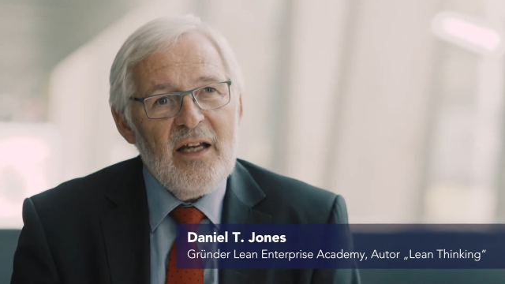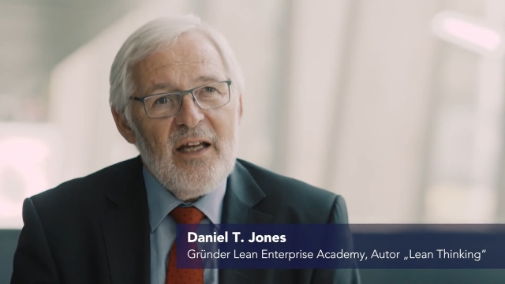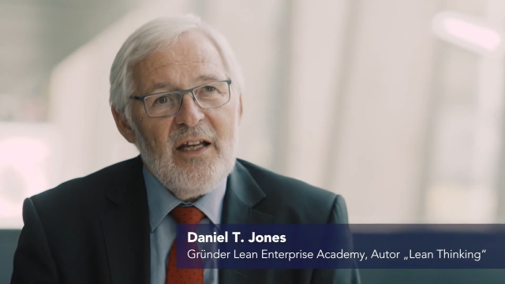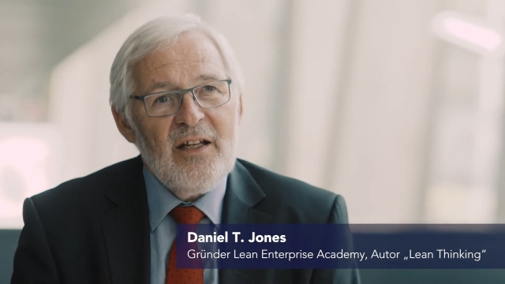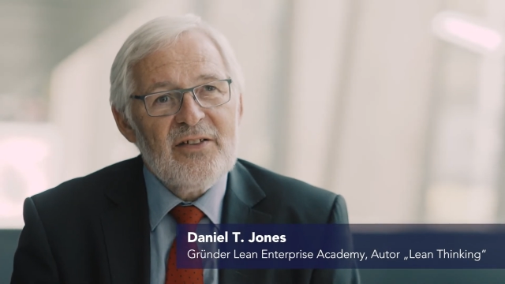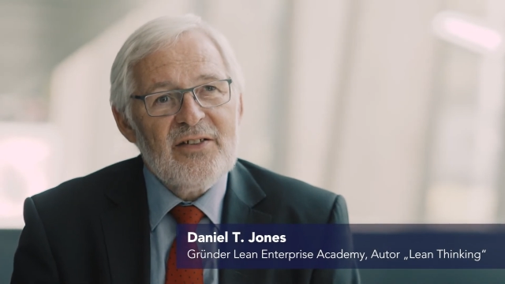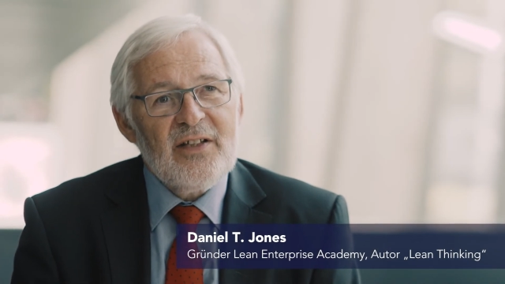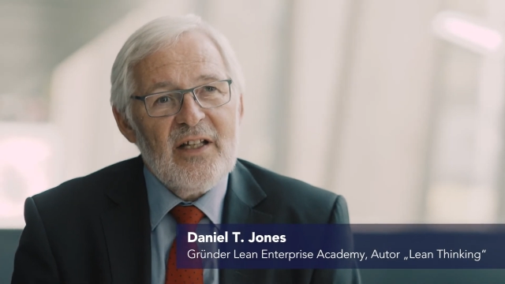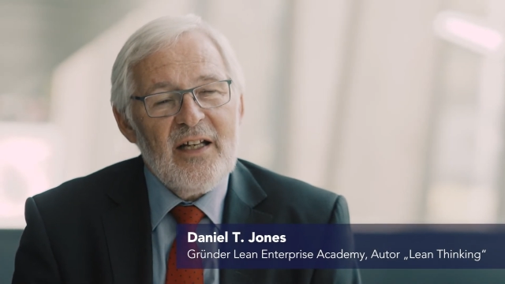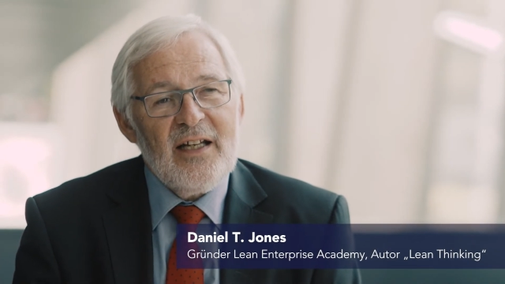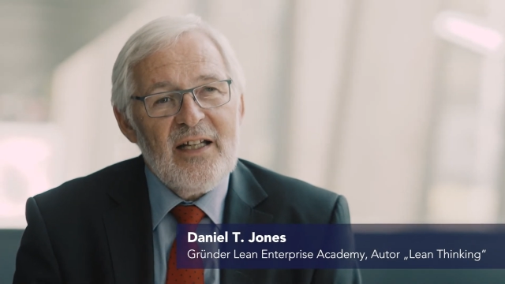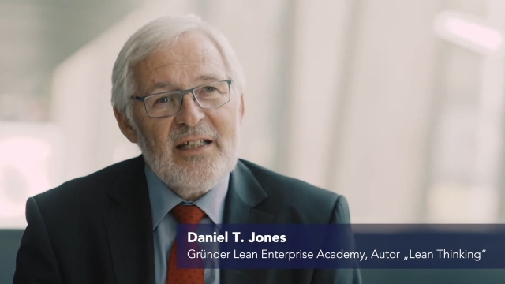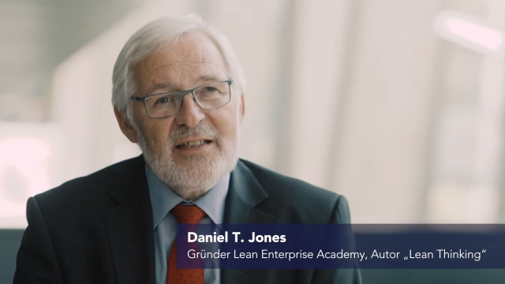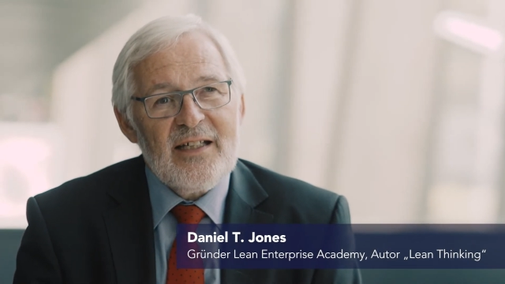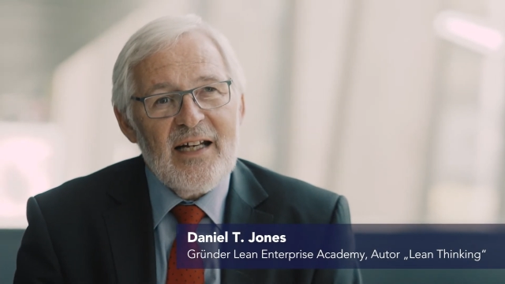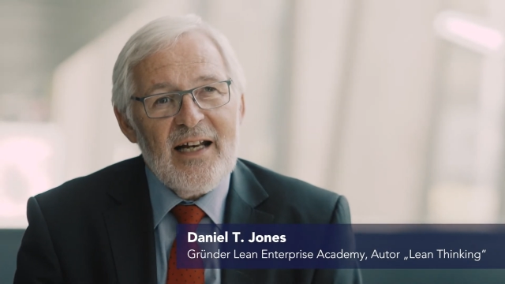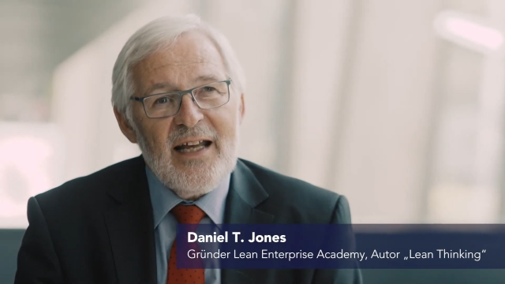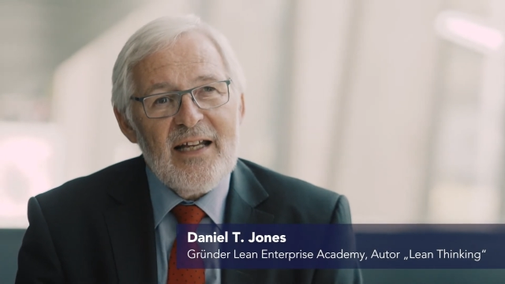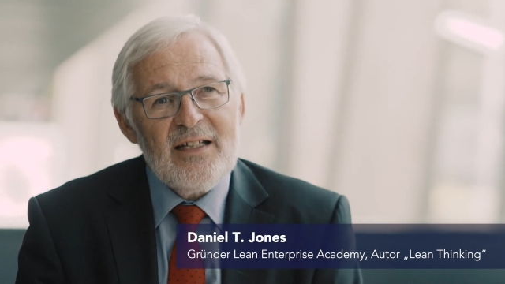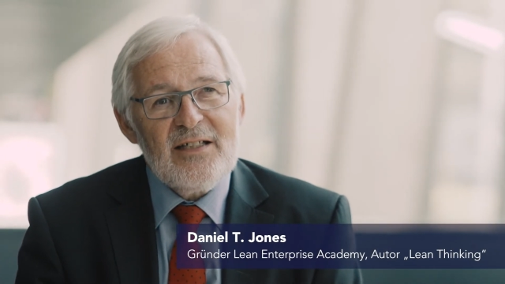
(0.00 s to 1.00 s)
is that
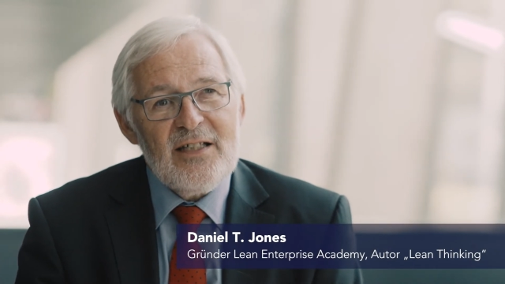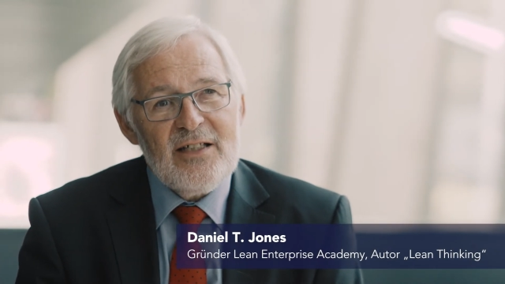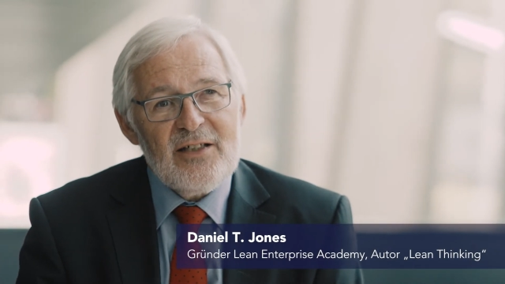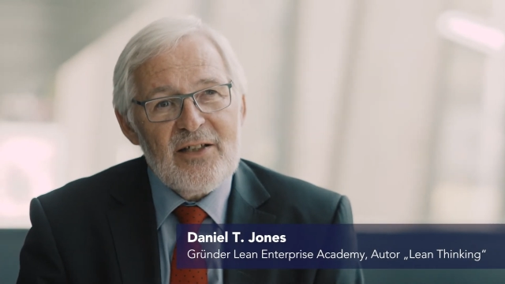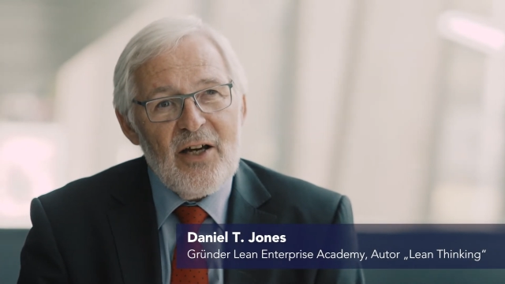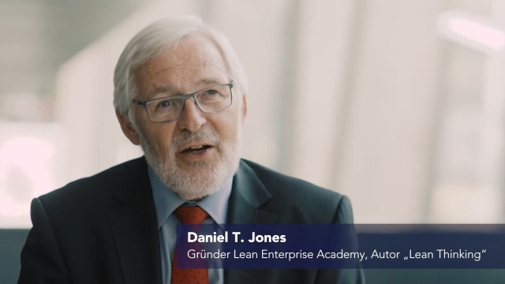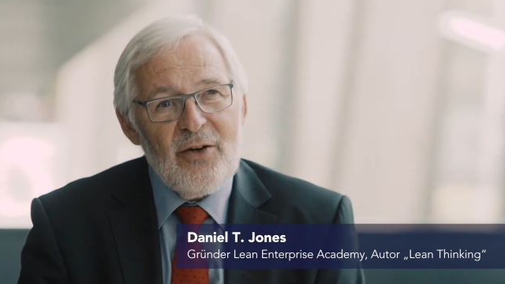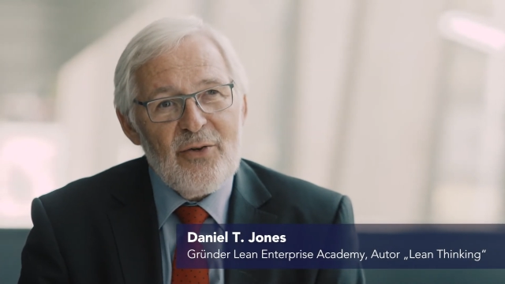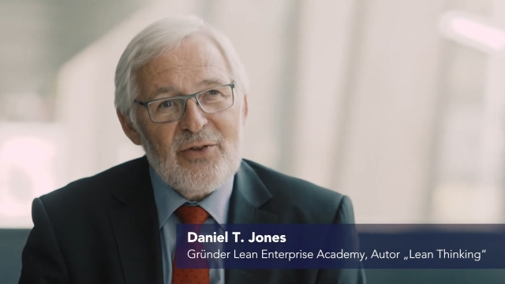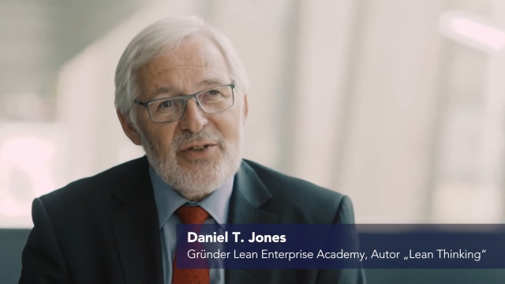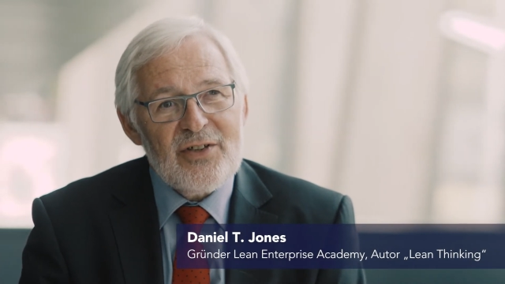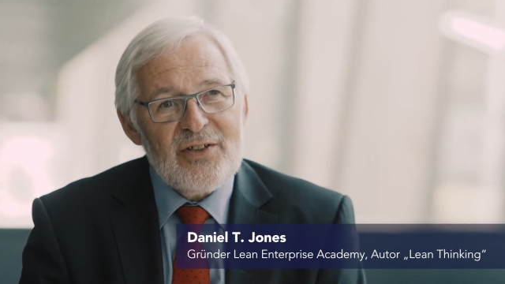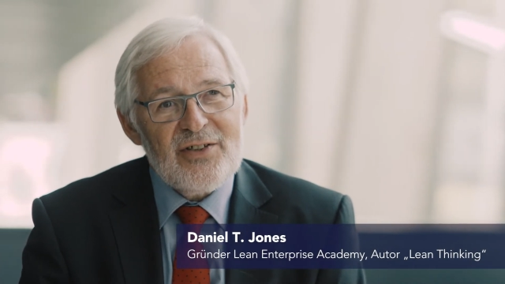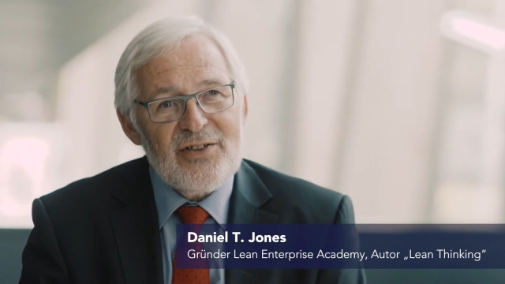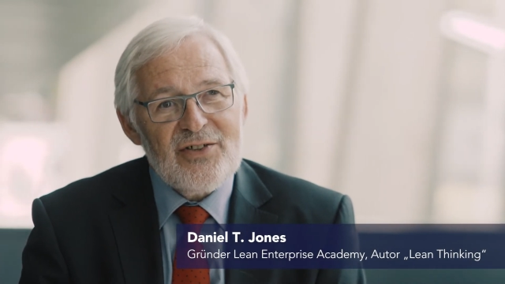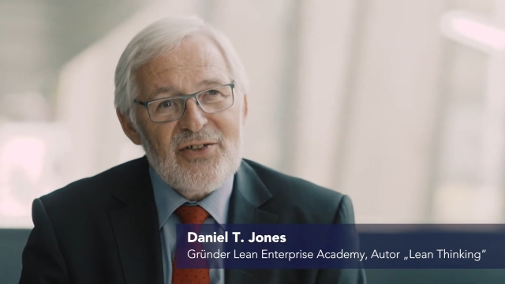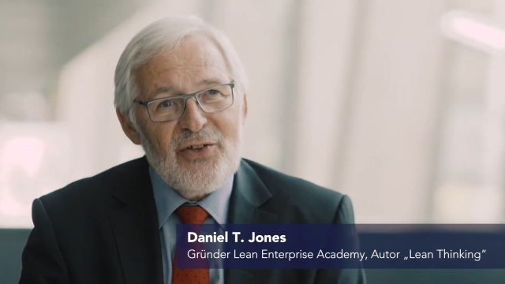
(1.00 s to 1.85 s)
it's an antidote